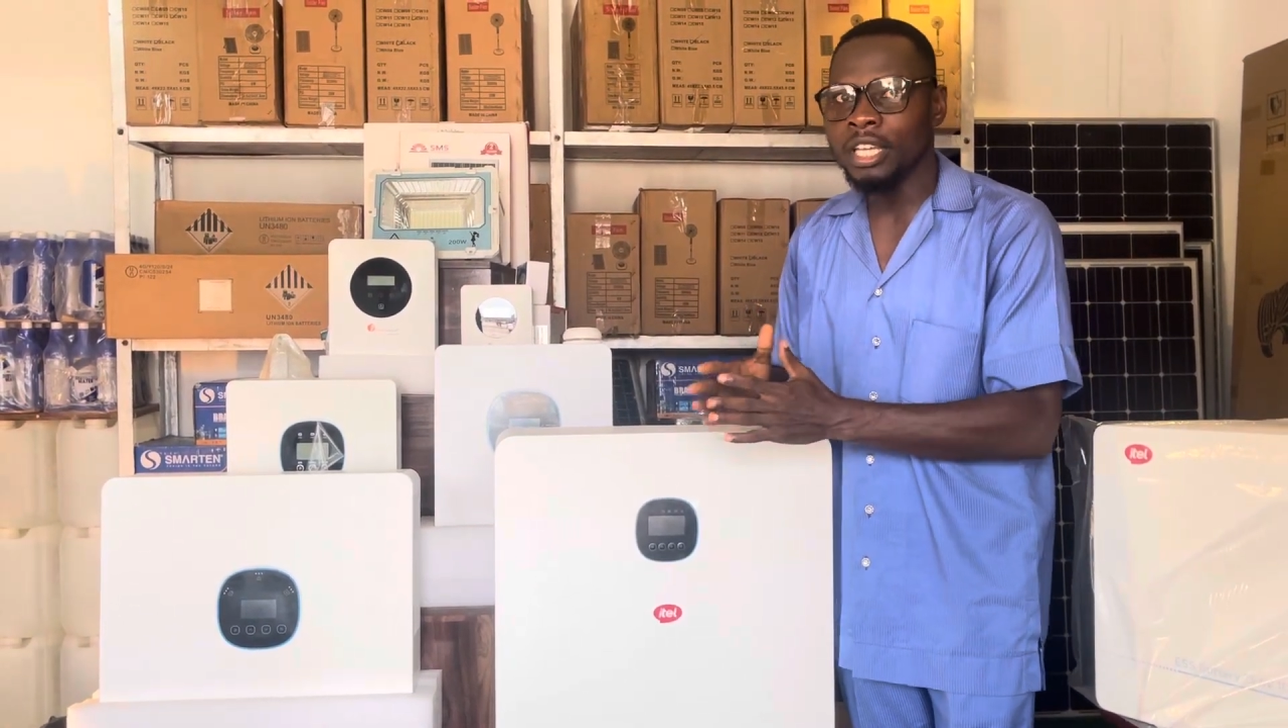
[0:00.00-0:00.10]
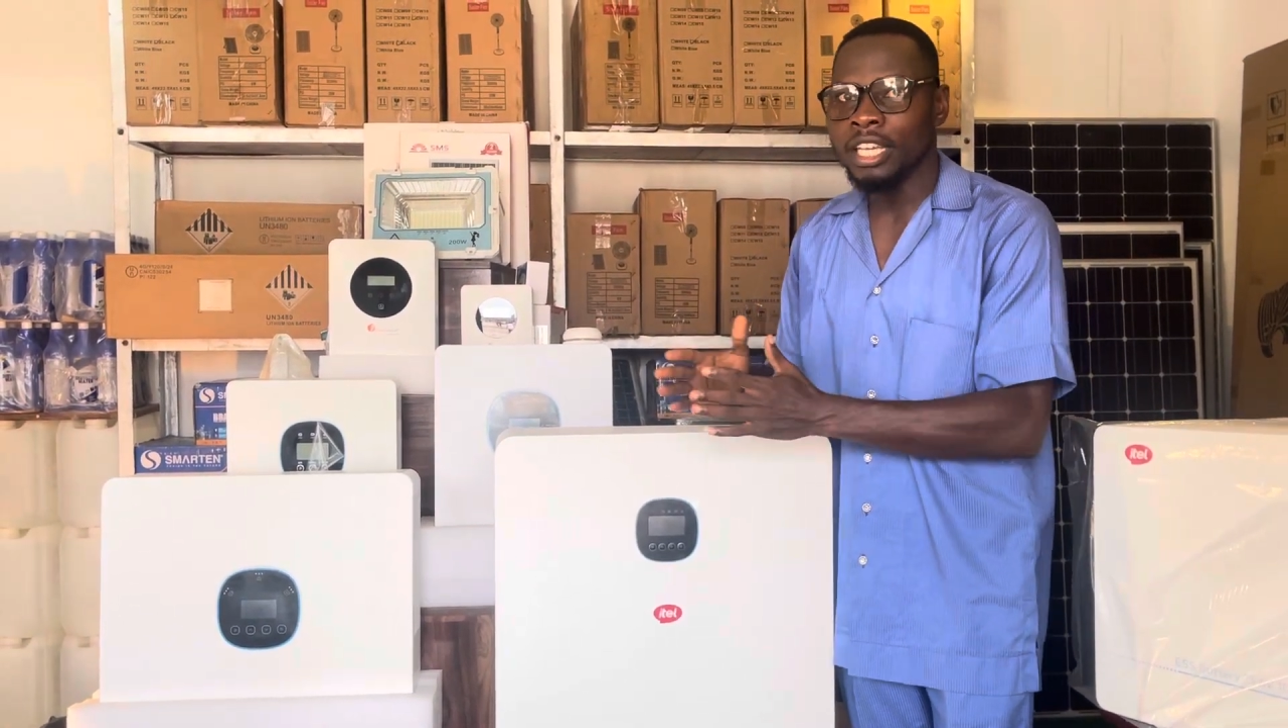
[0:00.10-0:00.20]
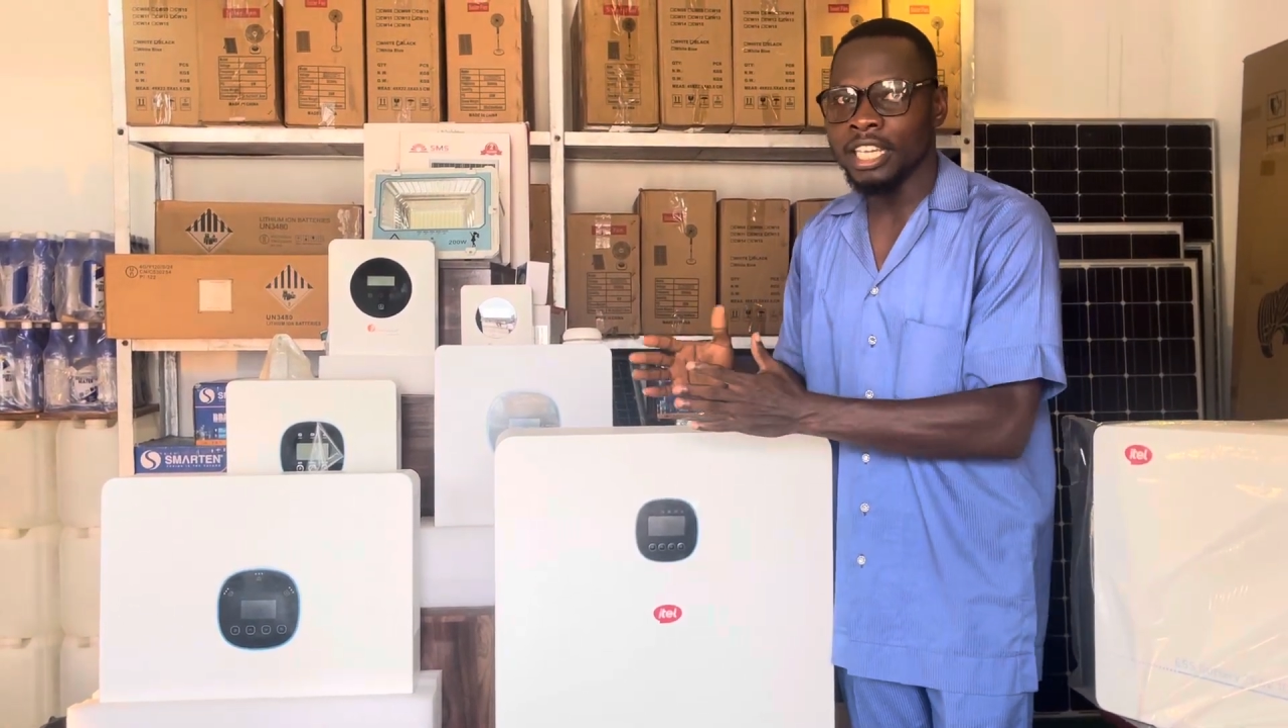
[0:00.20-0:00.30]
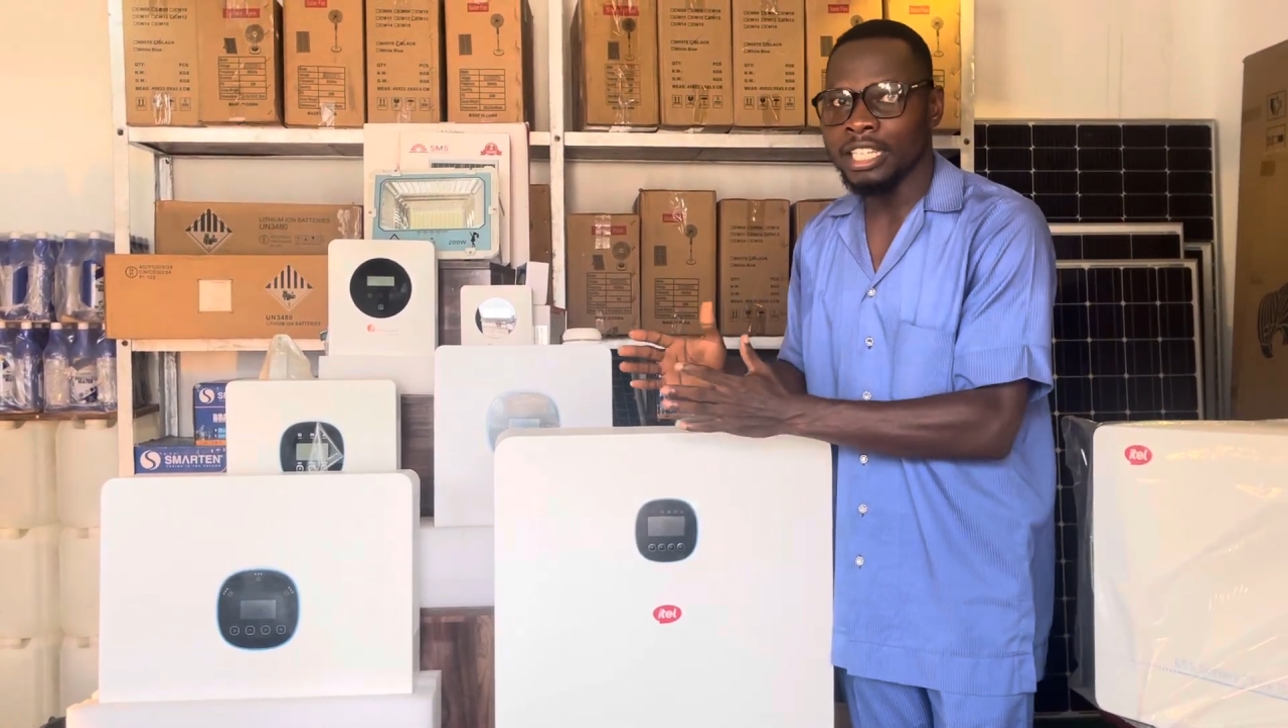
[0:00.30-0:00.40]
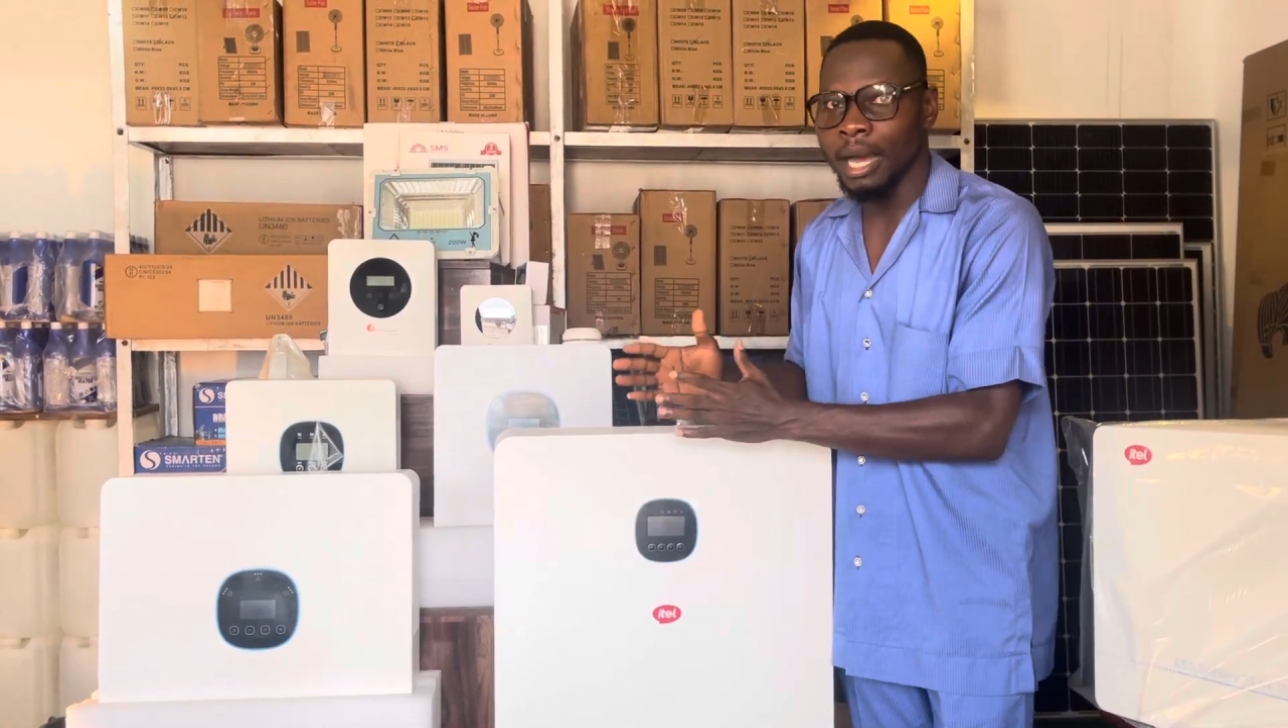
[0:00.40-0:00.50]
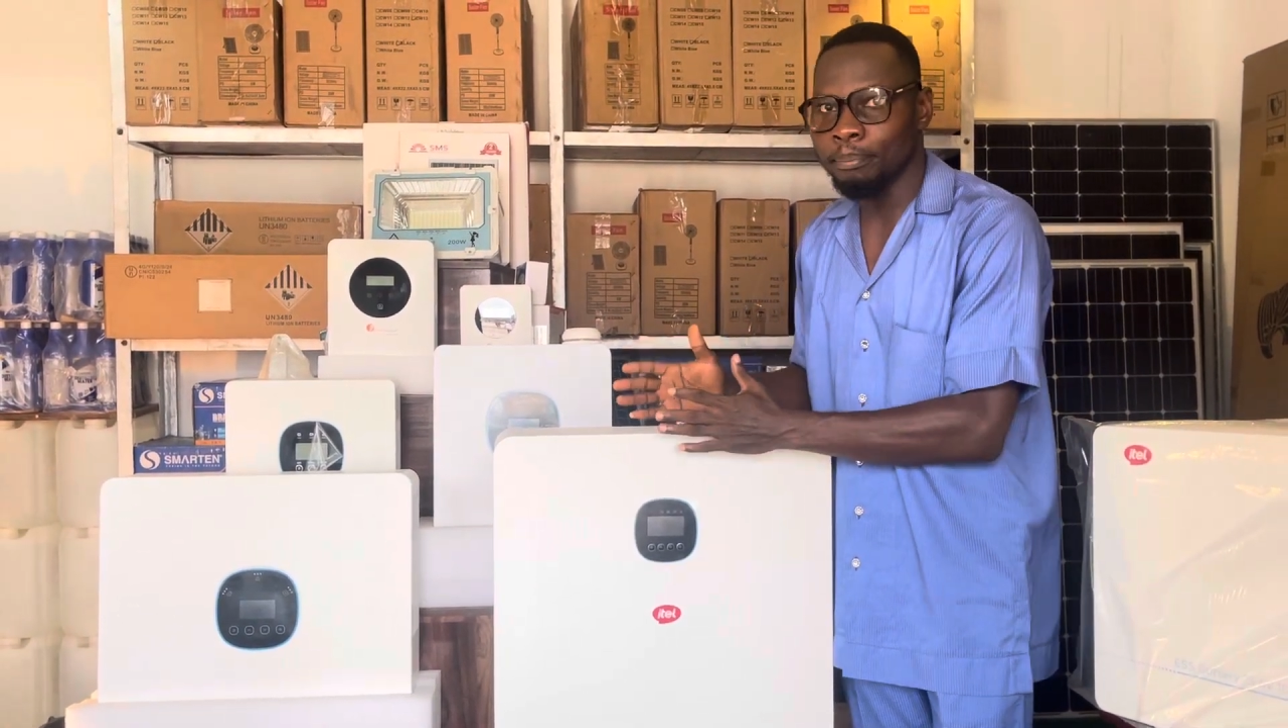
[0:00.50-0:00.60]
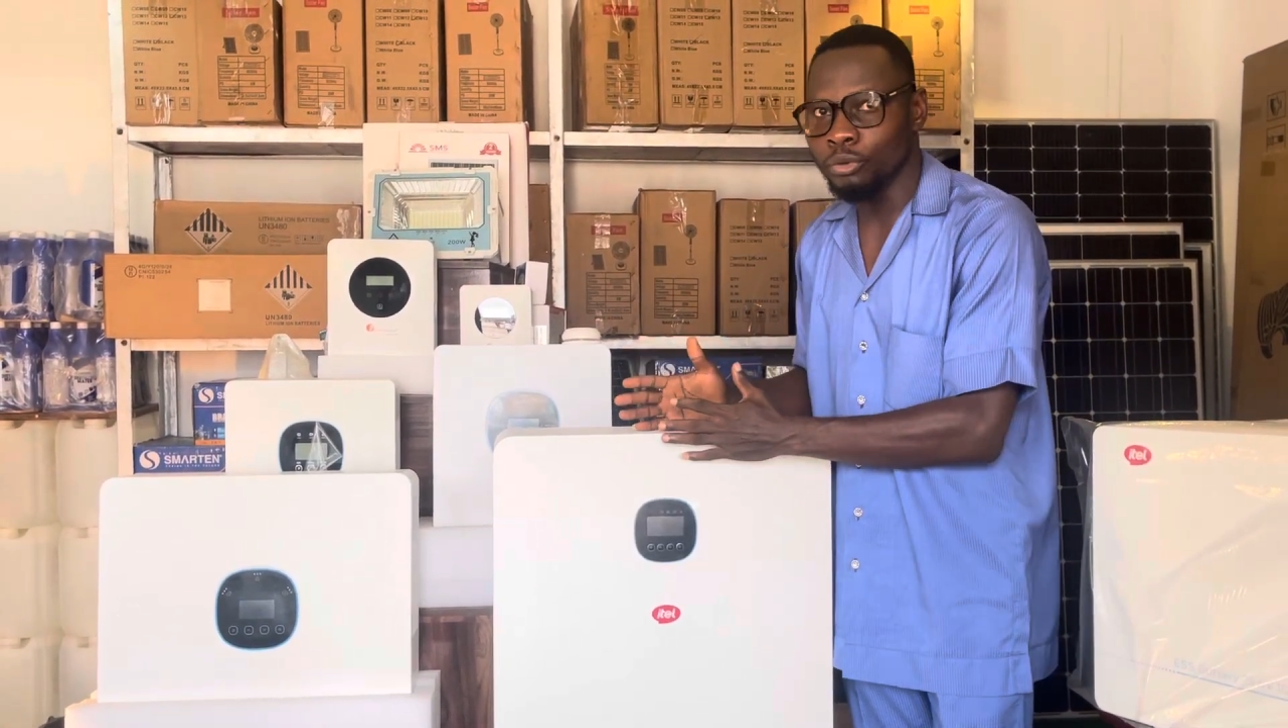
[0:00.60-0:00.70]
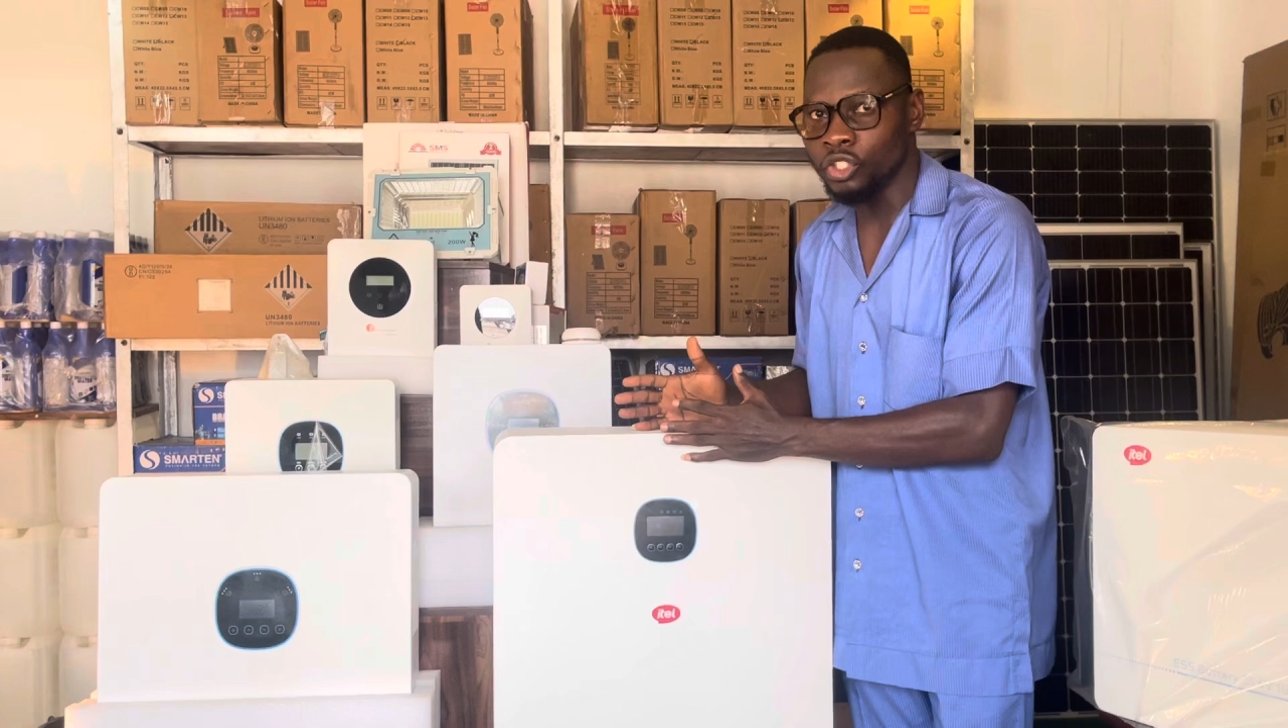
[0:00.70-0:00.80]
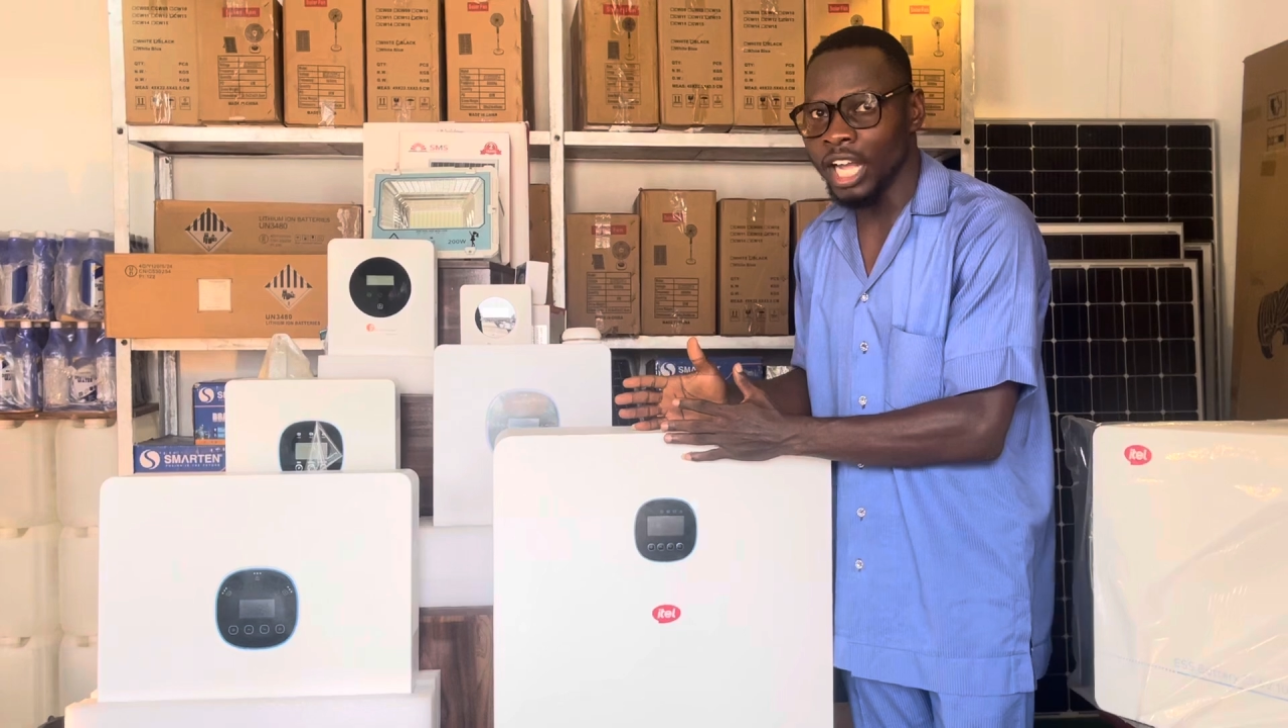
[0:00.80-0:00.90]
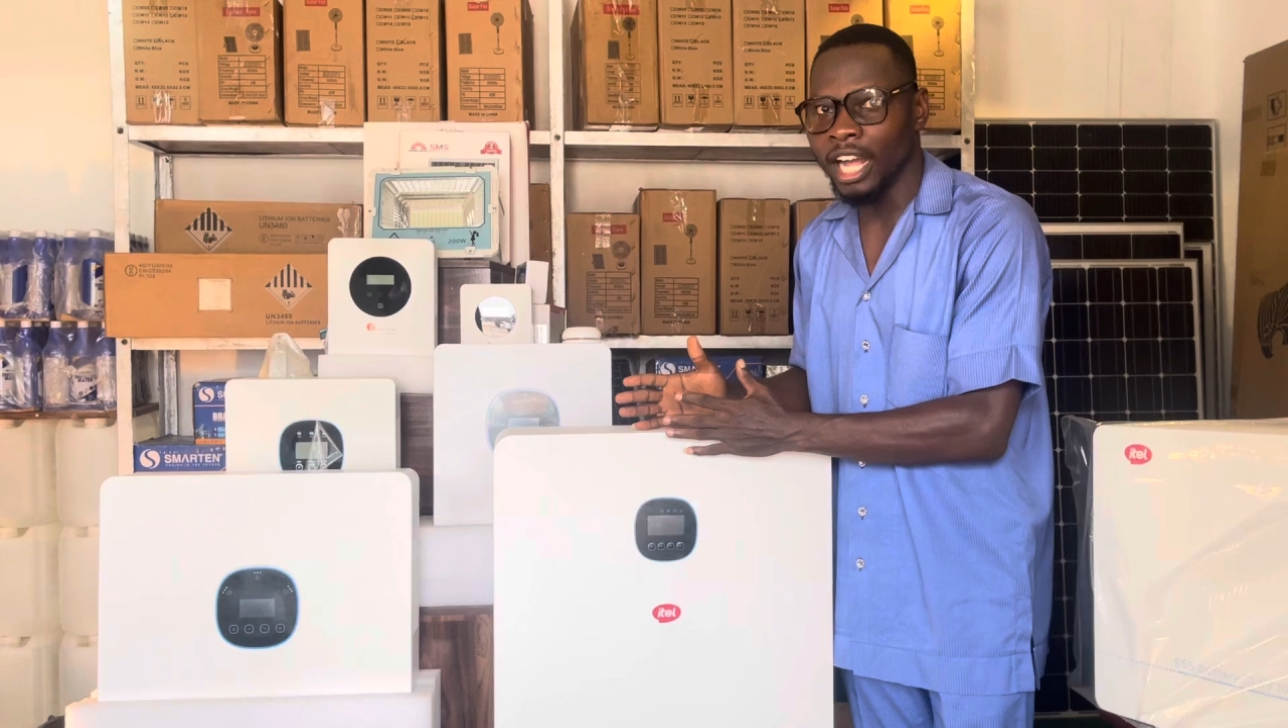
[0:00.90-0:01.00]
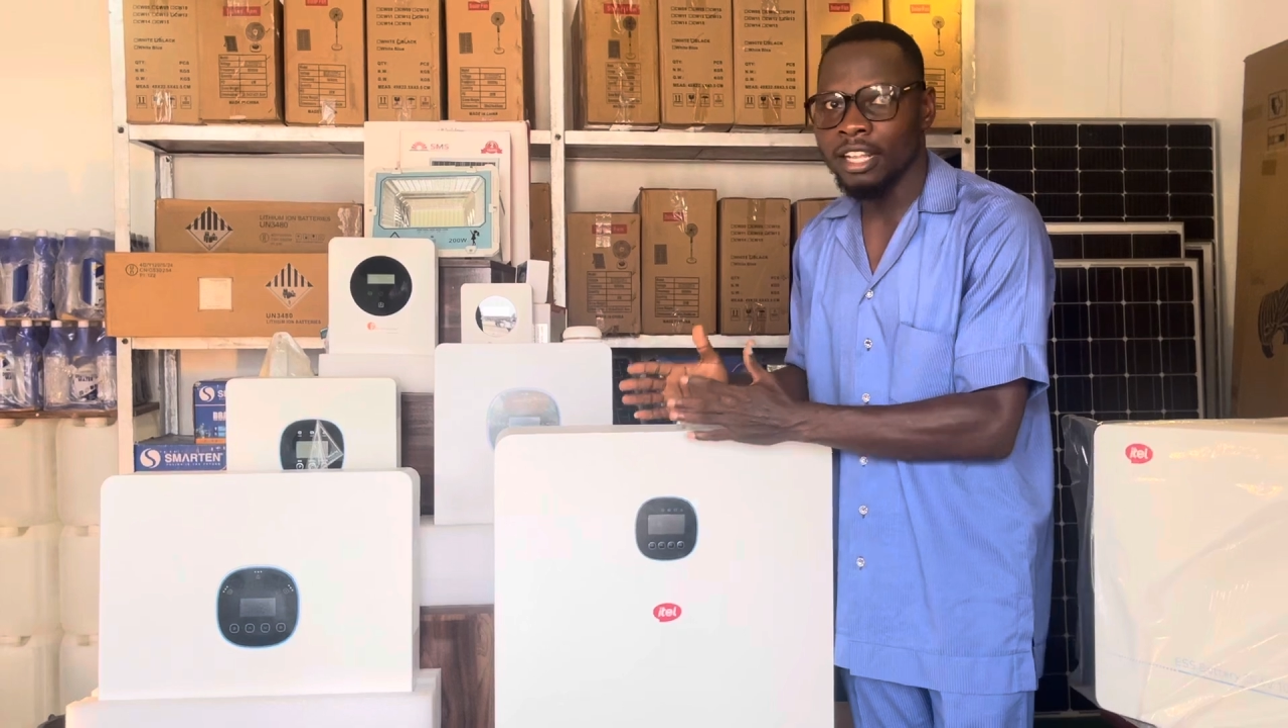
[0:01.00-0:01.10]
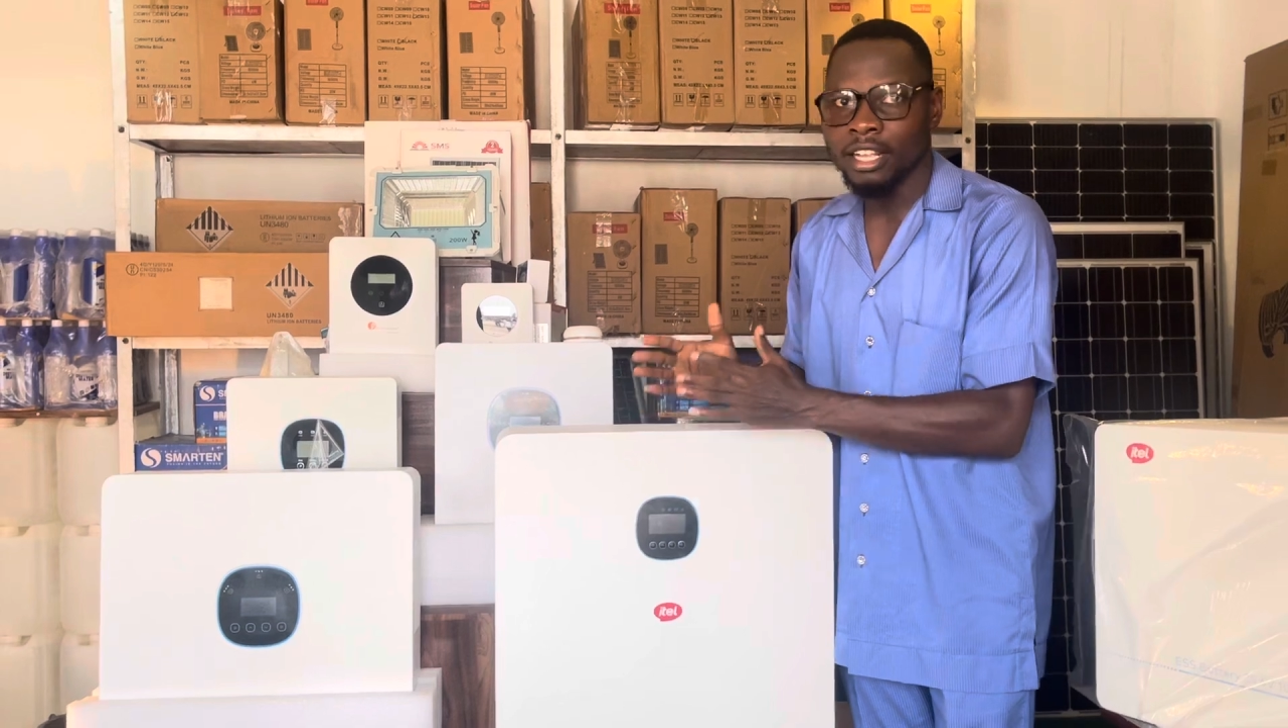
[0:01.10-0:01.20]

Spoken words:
in Abuja,